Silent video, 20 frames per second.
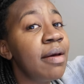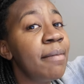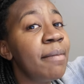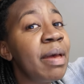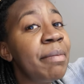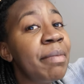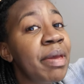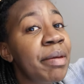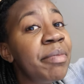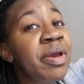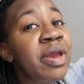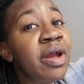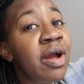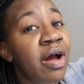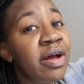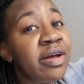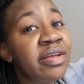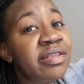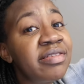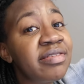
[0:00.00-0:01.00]
my memory
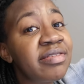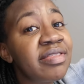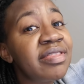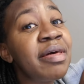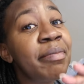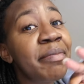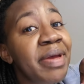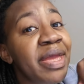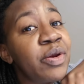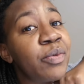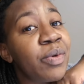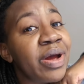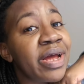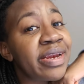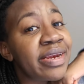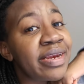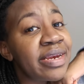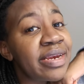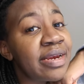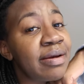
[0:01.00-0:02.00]
cards, the main
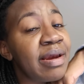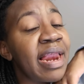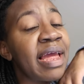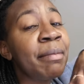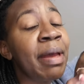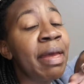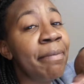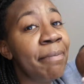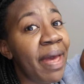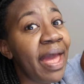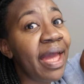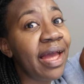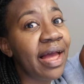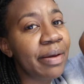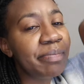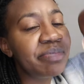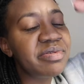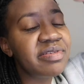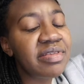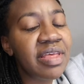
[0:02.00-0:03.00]
one, like my
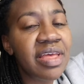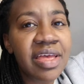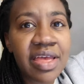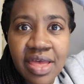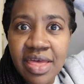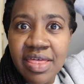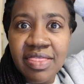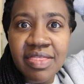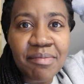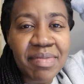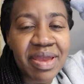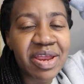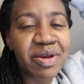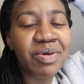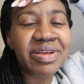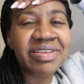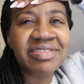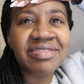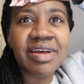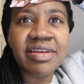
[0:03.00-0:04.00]
backups, the main
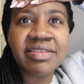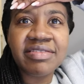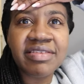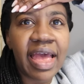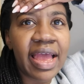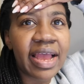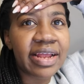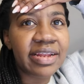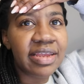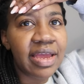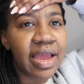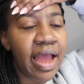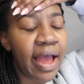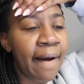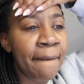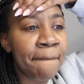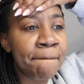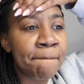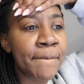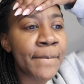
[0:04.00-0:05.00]
one starts acting
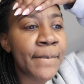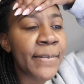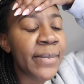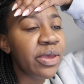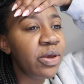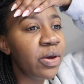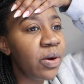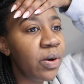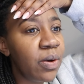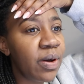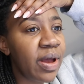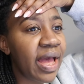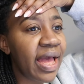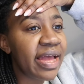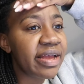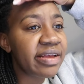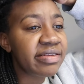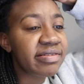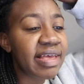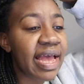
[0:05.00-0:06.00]
up. Yo,
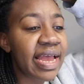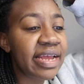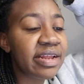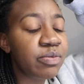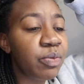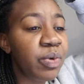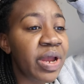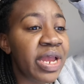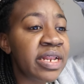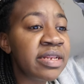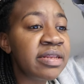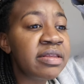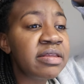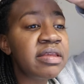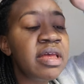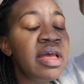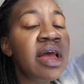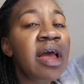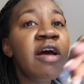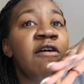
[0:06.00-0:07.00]
guys, I
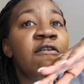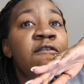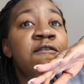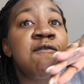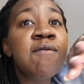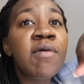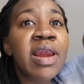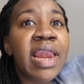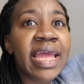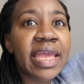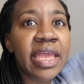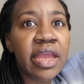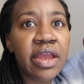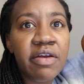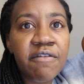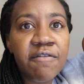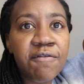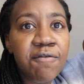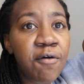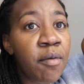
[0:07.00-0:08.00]
went, like,
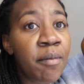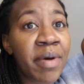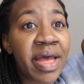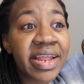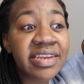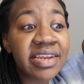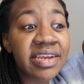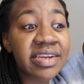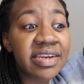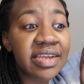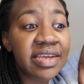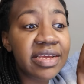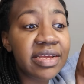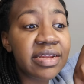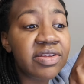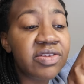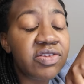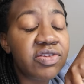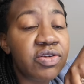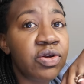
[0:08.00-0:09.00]
formatted
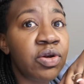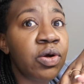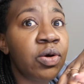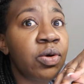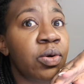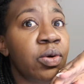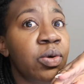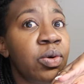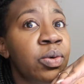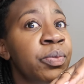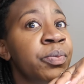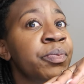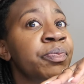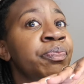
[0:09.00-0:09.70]
it, you know,